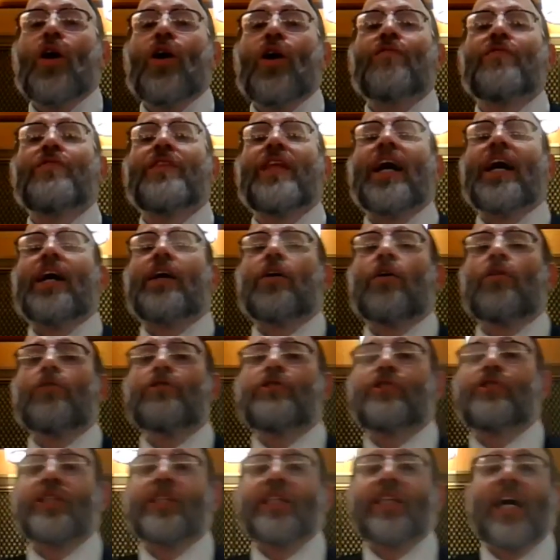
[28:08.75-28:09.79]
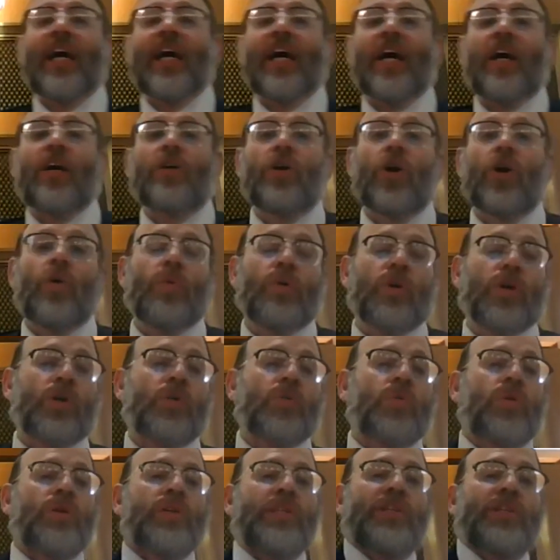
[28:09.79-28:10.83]
of not kosher schach going
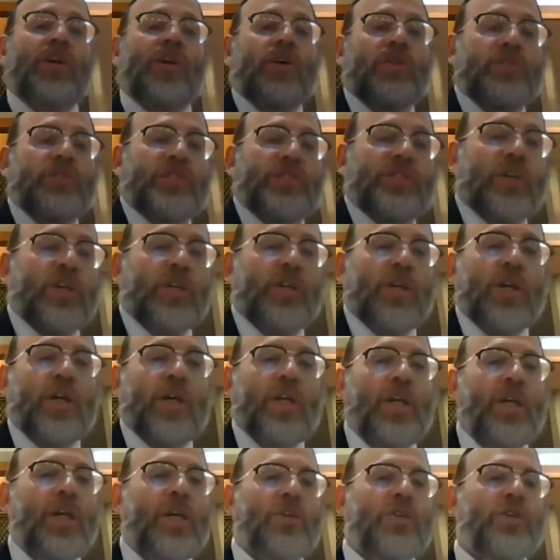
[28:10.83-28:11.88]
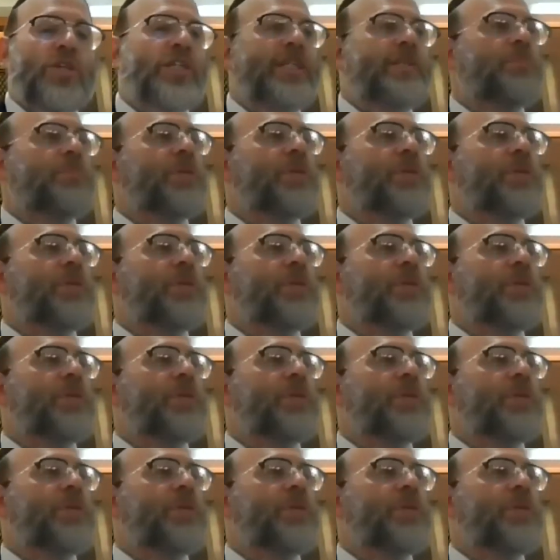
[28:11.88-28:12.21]
across the whole sukkah to